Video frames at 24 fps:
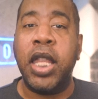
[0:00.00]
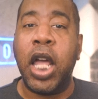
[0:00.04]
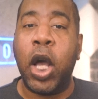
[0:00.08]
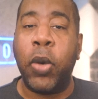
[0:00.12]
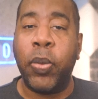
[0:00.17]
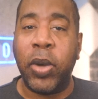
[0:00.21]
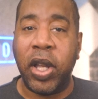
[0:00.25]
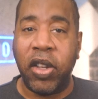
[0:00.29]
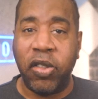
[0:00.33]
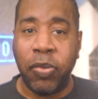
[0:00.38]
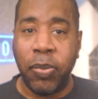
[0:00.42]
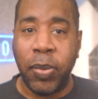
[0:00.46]
that
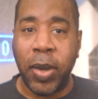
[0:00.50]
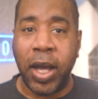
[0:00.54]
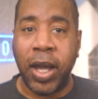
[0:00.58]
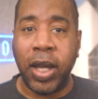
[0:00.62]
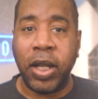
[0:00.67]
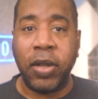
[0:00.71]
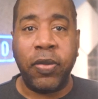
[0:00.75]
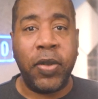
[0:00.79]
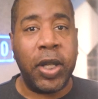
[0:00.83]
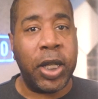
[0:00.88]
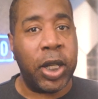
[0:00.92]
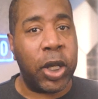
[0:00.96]
we've
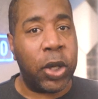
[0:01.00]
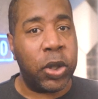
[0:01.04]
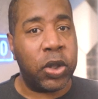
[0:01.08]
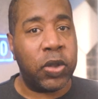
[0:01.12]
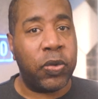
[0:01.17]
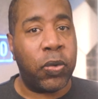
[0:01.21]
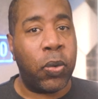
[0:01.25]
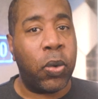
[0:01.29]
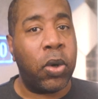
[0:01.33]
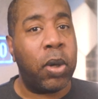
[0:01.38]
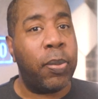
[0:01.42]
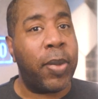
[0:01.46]
made
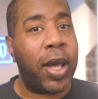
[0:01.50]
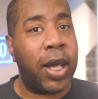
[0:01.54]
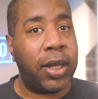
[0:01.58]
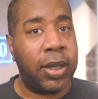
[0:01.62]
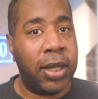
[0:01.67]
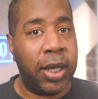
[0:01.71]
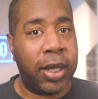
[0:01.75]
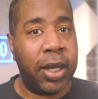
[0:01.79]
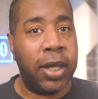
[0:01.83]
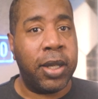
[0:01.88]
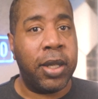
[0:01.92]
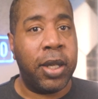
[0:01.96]
videos for by
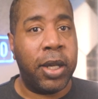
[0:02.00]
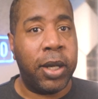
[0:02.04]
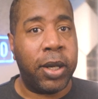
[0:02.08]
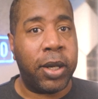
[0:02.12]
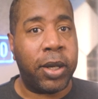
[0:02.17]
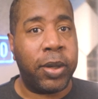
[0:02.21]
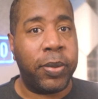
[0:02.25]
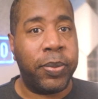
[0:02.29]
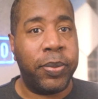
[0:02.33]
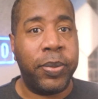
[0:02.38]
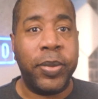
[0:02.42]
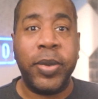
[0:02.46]
clicking
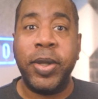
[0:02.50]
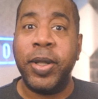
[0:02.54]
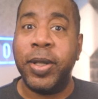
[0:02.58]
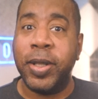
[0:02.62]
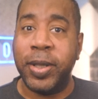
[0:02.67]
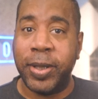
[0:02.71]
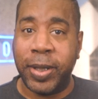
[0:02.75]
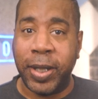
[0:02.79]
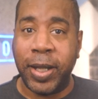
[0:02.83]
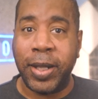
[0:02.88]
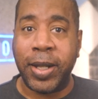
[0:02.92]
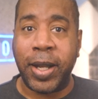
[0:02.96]
here.
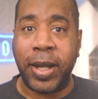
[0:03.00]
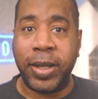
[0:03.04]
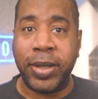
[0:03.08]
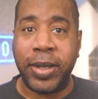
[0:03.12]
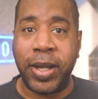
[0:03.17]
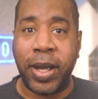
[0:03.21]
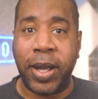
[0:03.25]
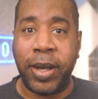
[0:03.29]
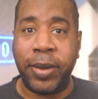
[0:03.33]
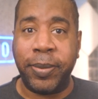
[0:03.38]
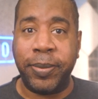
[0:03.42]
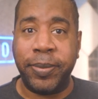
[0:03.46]
See you next
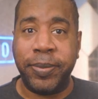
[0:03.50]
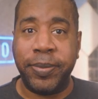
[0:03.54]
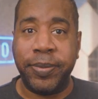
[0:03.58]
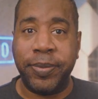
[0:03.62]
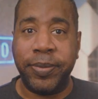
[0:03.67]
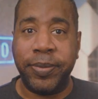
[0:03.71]
time.